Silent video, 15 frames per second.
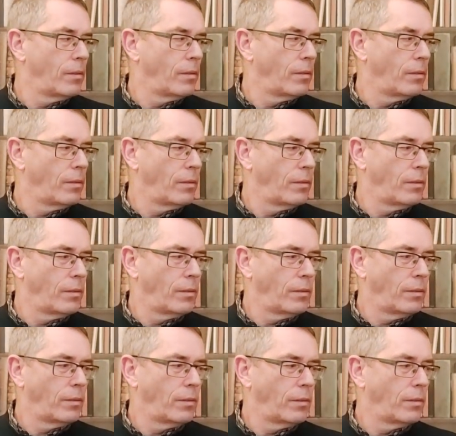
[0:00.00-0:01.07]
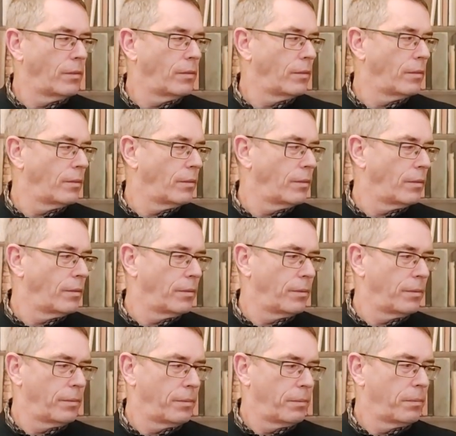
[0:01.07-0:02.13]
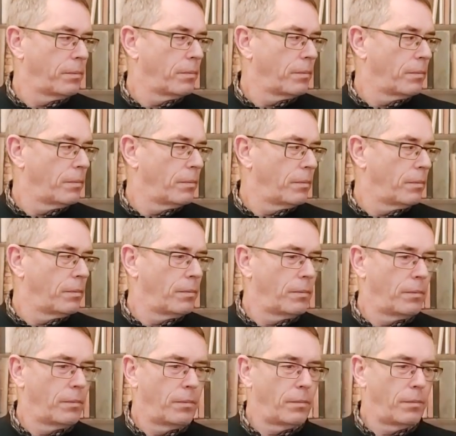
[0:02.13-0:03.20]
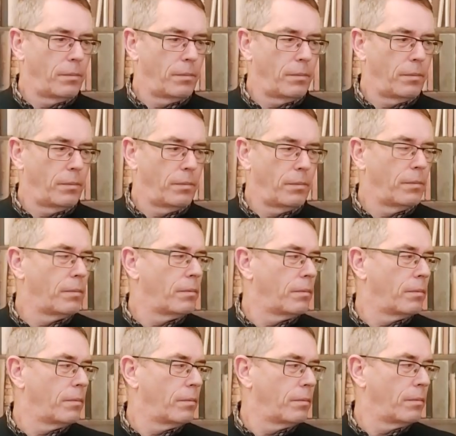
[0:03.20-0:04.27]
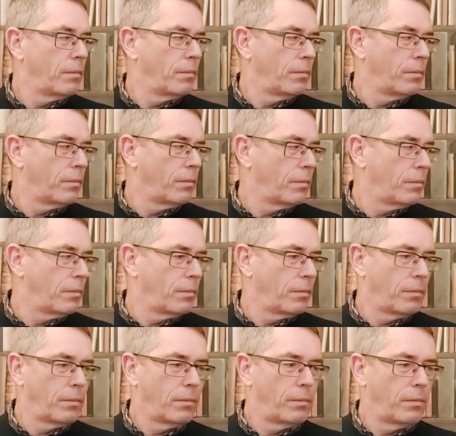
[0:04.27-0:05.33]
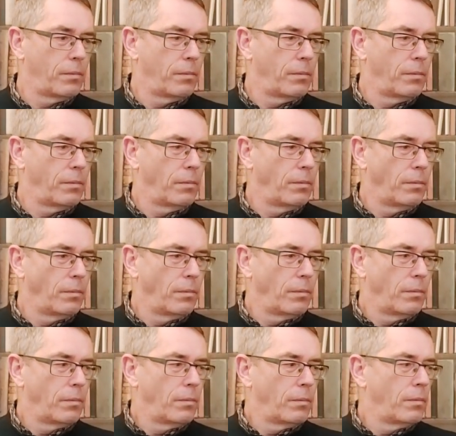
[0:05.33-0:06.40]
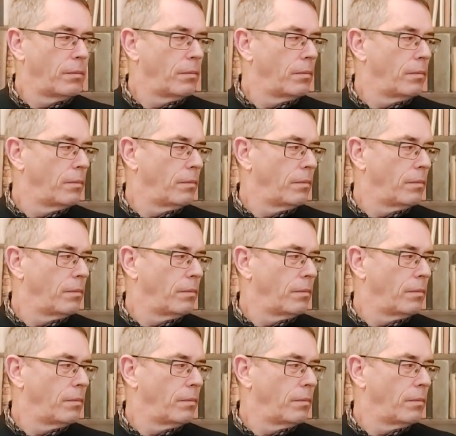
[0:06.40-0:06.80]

(silent)